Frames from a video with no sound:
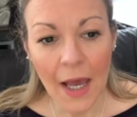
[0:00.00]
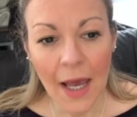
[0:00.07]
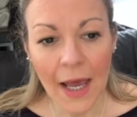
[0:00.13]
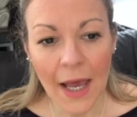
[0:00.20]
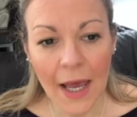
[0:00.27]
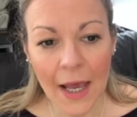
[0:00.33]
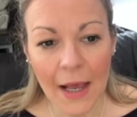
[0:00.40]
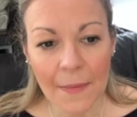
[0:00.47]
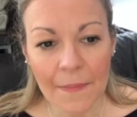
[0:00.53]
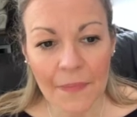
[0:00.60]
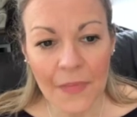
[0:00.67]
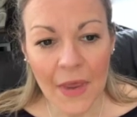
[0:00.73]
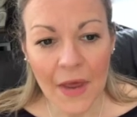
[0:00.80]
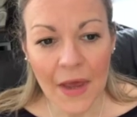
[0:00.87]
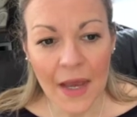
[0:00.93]
um,
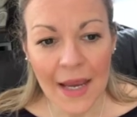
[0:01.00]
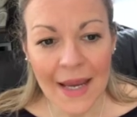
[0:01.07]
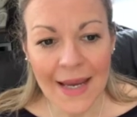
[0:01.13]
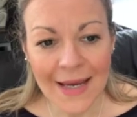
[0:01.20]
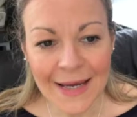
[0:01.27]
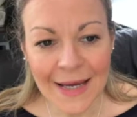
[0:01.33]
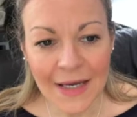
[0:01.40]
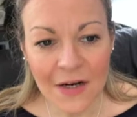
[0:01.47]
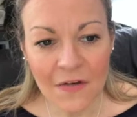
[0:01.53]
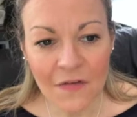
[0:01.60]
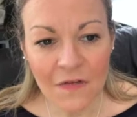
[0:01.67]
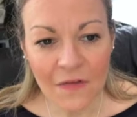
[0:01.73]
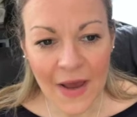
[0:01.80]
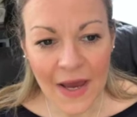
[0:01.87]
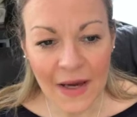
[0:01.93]
it can
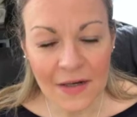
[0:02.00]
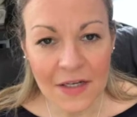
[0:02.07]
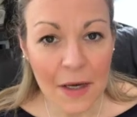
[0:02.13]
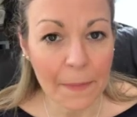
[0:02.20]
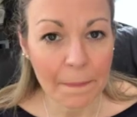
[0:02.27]
affect